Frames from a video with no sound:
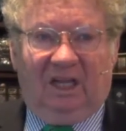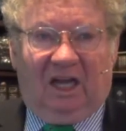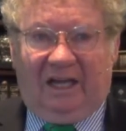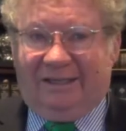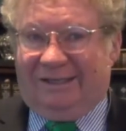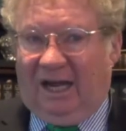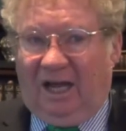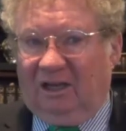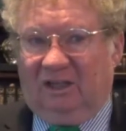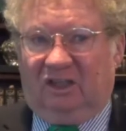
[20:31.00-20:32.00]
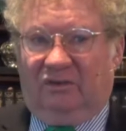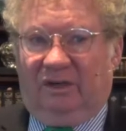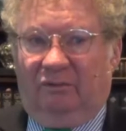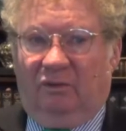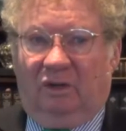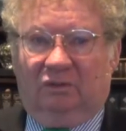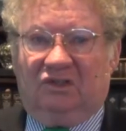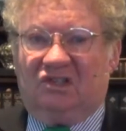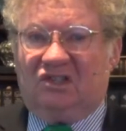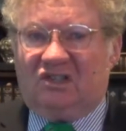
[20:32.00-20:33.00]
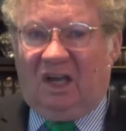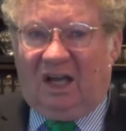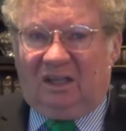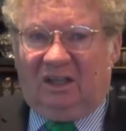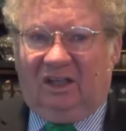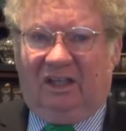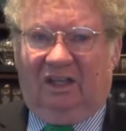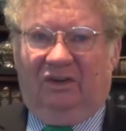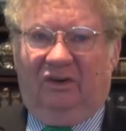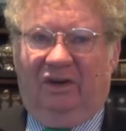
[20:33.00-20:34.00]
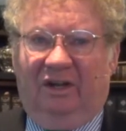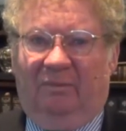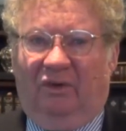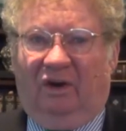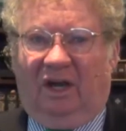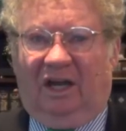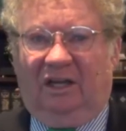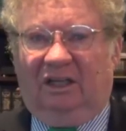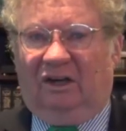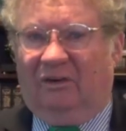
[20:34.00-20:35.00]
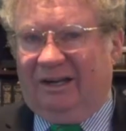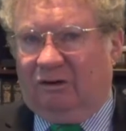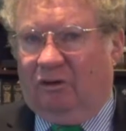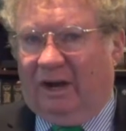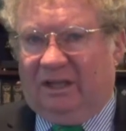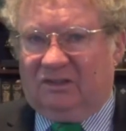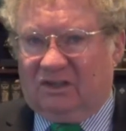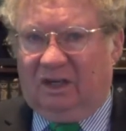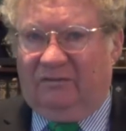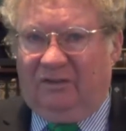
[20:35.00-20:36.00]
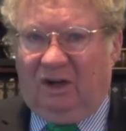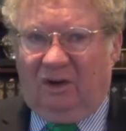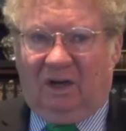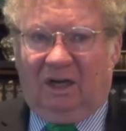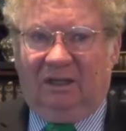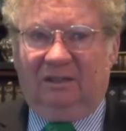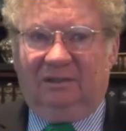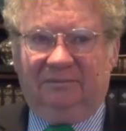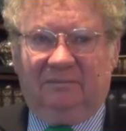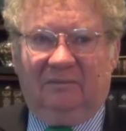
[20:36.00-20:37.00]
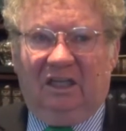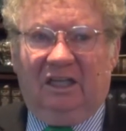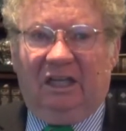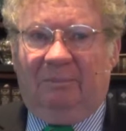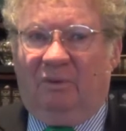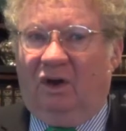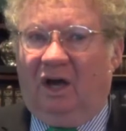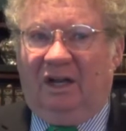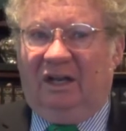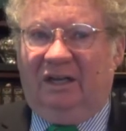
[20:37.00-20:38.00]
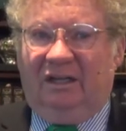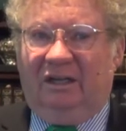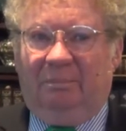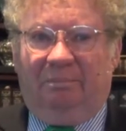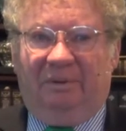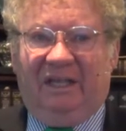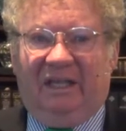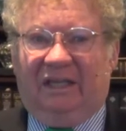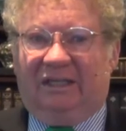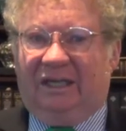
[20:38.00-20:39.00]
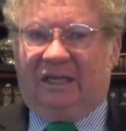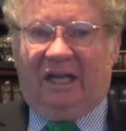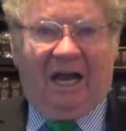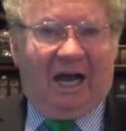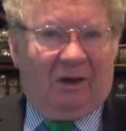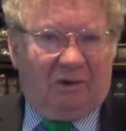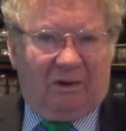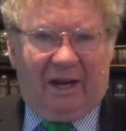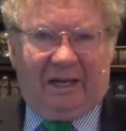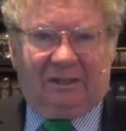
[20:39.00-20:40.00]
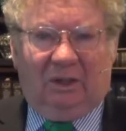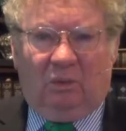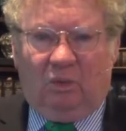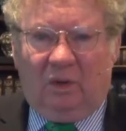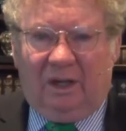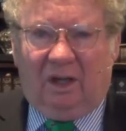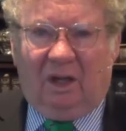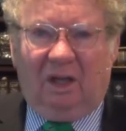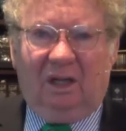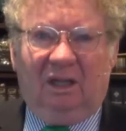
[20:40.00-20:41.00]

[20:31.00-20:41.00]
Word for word: Idolatry rose suddenly under Nimrod, the great grandson of Noah. He brought it into being to counteract the will